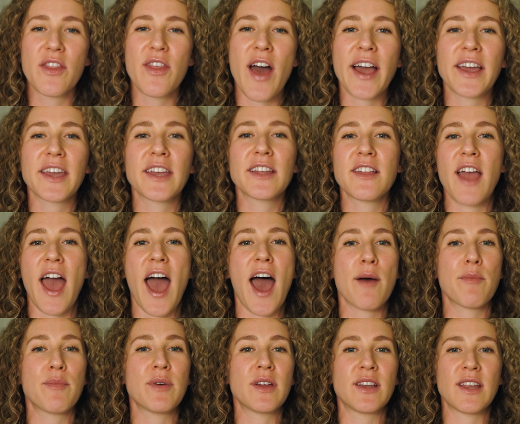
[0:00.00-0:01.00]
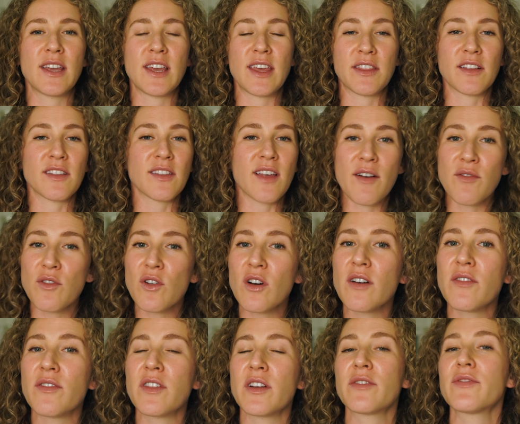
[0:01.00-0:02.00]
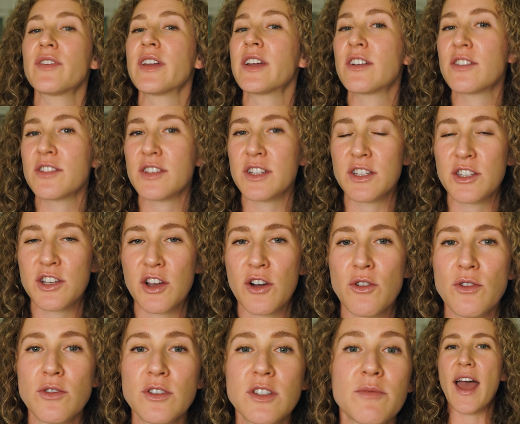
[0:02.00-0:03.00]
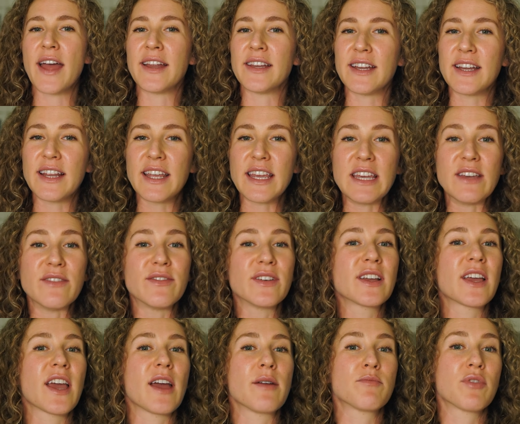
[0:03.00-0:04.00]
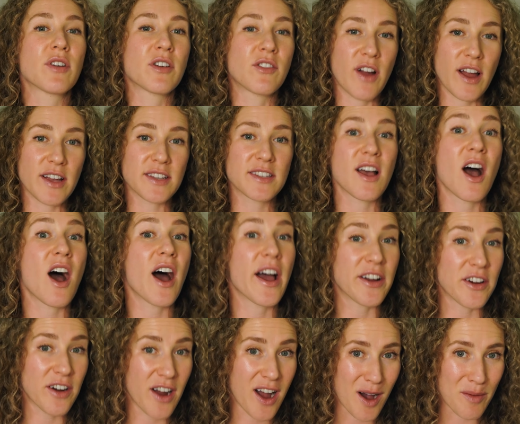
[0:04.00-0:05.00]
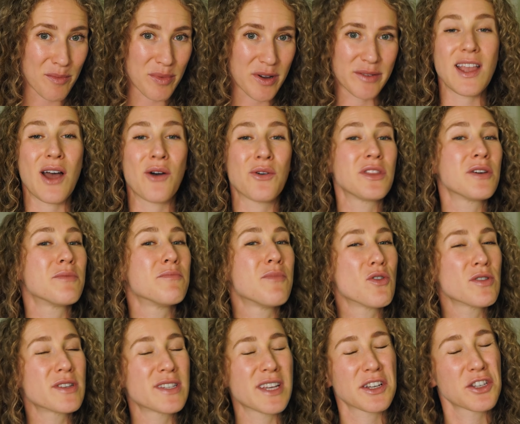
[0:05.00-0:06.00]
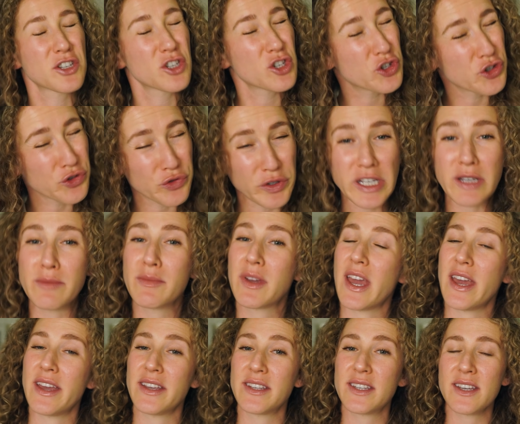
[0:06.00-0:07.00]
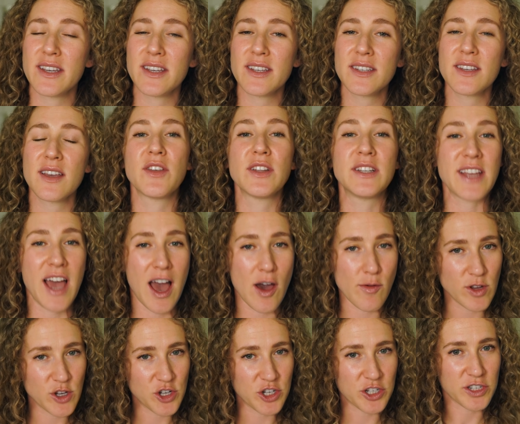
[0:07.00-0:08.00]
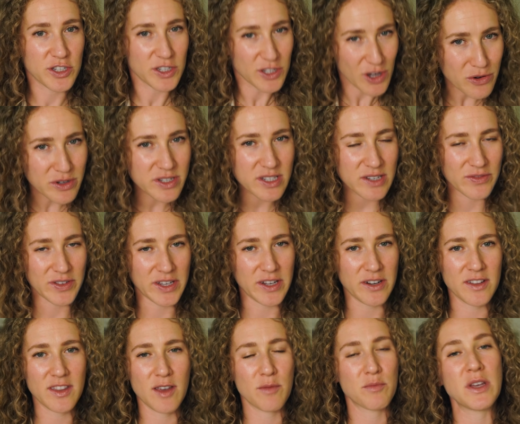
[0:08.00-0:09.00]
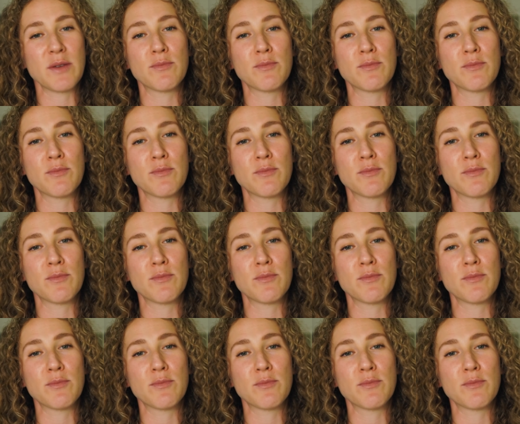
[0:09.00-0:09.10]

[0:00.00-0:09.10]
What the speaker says: that can happen at the level of their fingers and toes, and it even can progress higher up. Now, in the most extreme cases, the damage is so severe that